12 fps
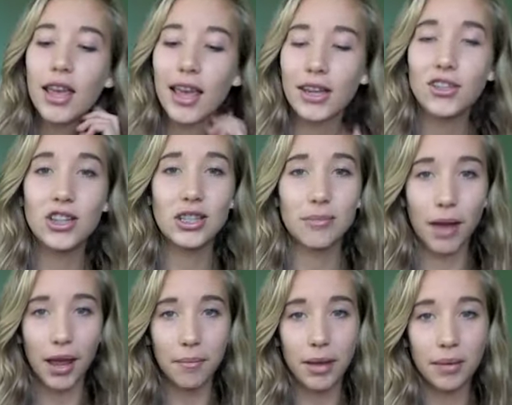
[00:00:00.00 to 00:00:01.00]
It's just
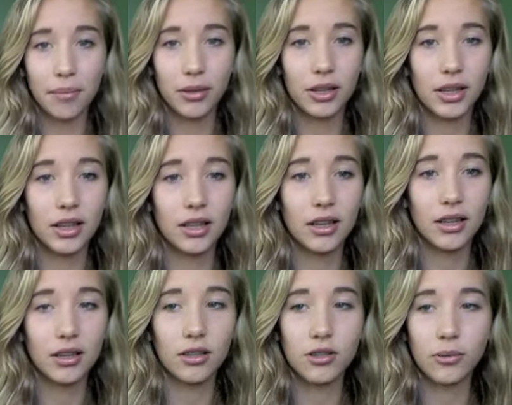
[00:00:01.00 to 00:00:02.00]
my Maybelline
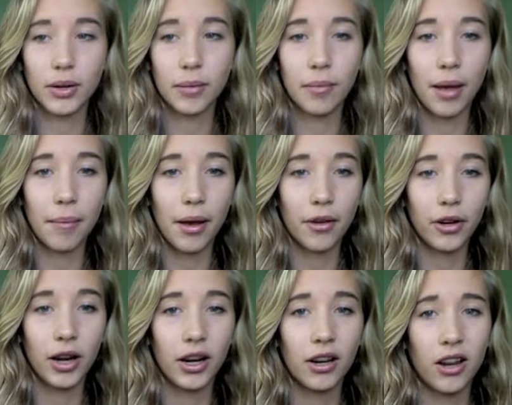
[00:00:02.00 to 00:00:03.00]
Dream Matte Powder.
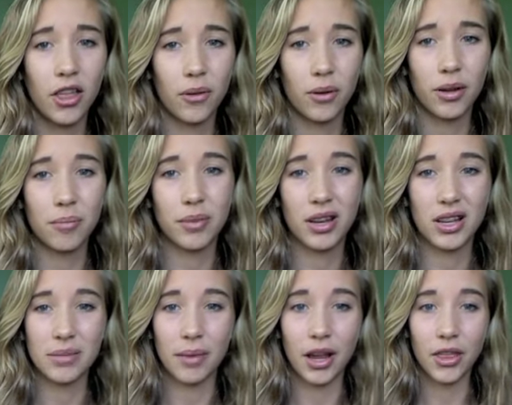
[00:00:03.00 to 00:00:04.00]
I got another one
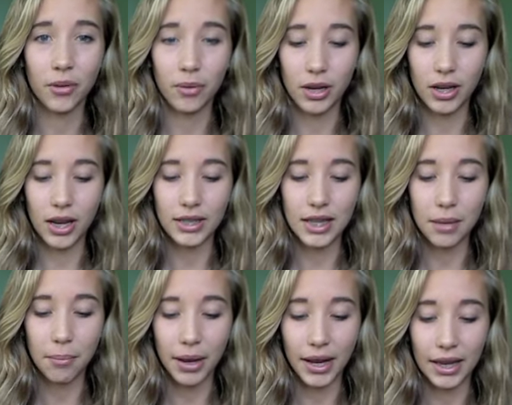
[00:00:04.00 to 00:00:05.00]
because my other one has hit
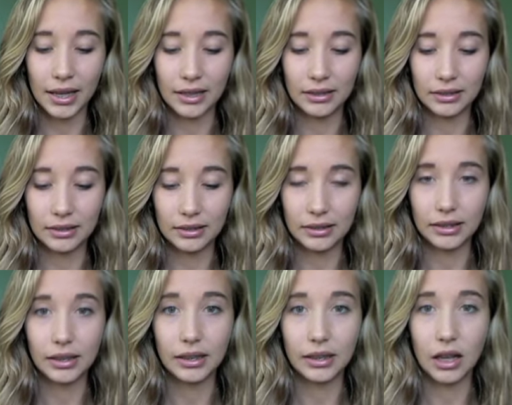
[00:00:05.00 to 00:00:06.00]
pan
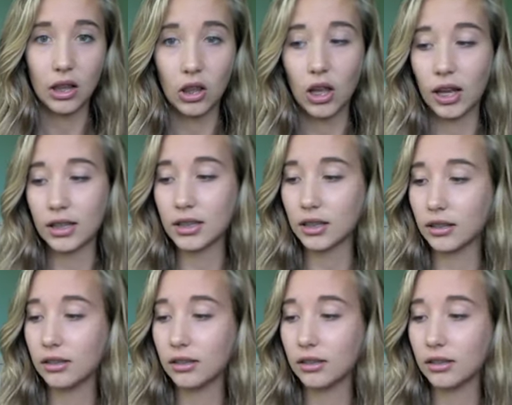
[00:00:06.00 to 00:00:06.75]
a lot.